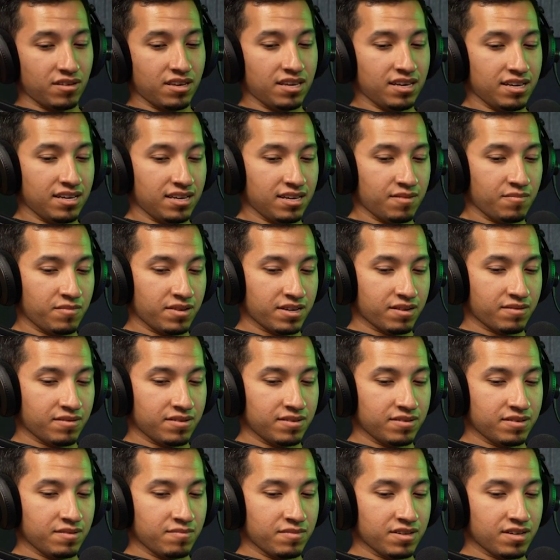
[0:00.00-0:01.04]
yeah, I'm like,
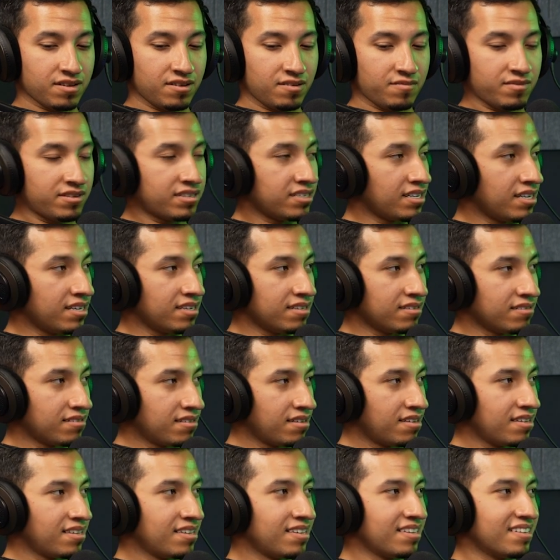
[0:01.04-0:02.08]
well, let me call Mercedes.
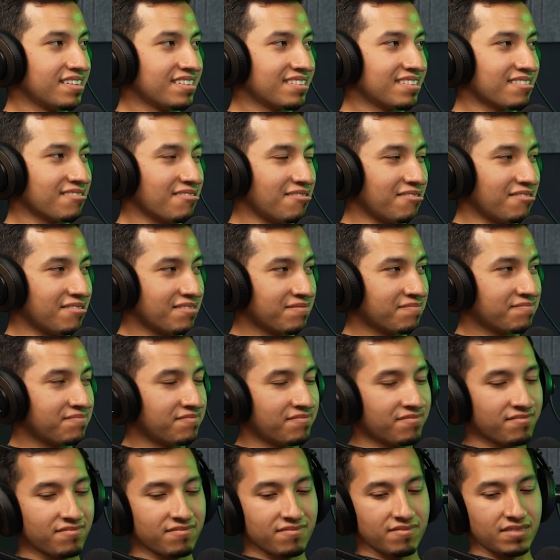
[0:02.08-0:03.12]
So
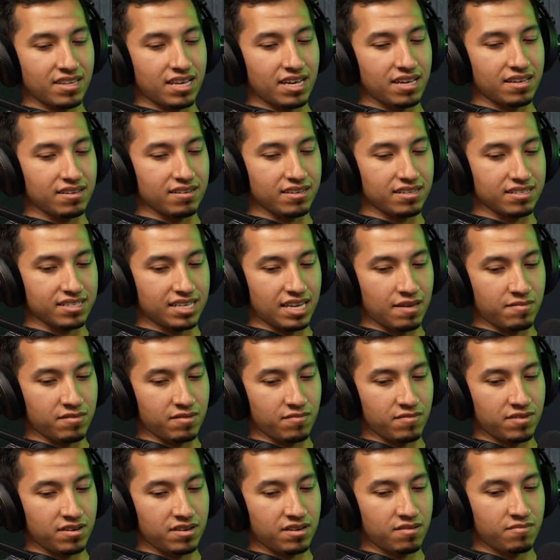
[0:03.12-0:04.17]
I just gave him the
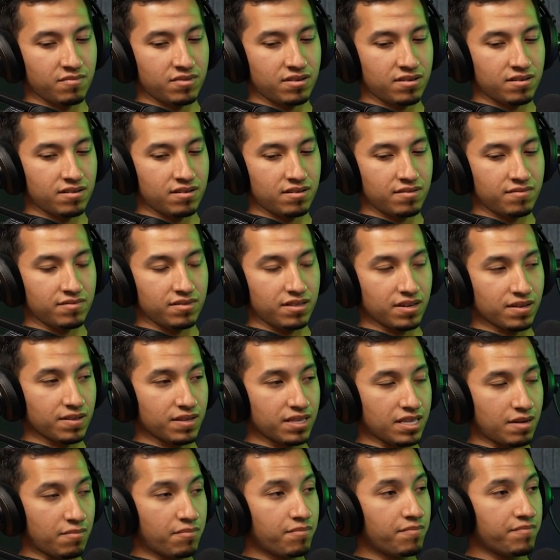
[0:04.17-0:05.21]
VIN number. Luckily,
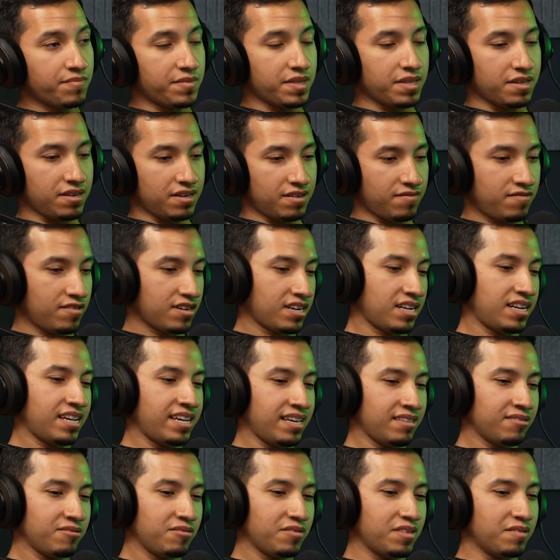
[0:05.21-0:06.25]
that the fucking
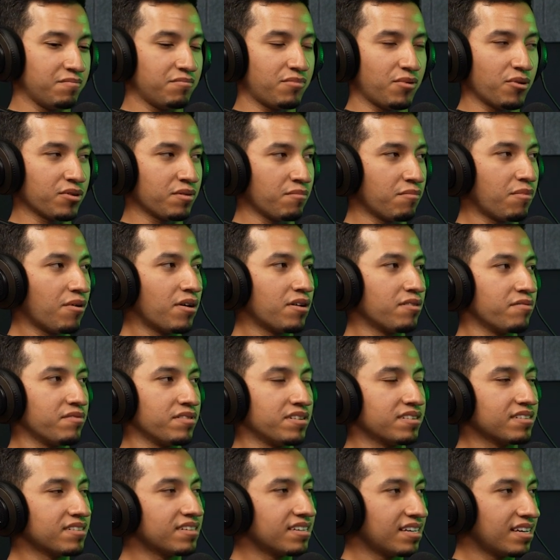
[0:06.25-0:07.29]
handle, the broken part of
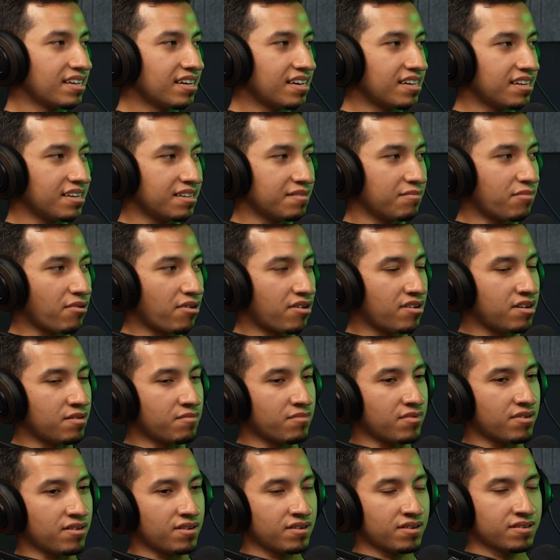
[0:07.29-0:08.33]
it, had a part
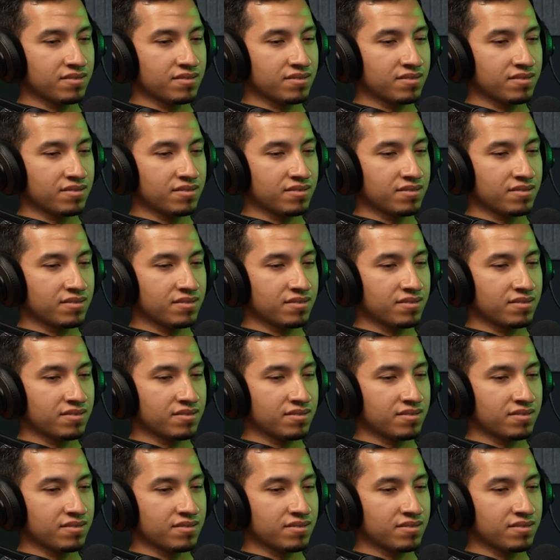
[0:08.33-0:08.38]
number on